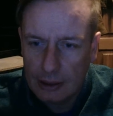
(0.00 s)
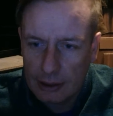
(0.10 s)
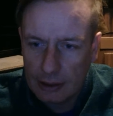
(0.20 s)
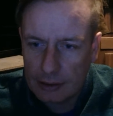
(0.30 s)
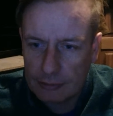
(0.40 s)

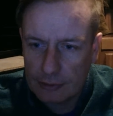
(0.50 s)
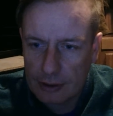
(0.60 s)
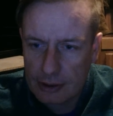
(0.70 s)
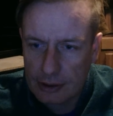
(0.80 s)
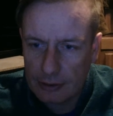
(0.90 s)
Andrew Fox,
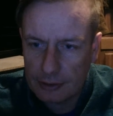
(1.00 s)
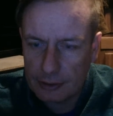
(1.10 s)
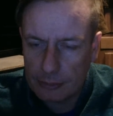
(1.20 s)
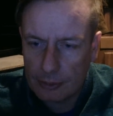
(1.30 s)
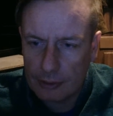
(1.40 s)
the Irish
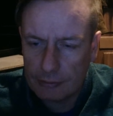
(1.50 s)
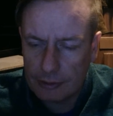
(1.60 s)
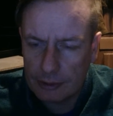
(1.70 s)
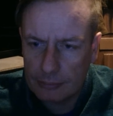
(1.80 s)
War film,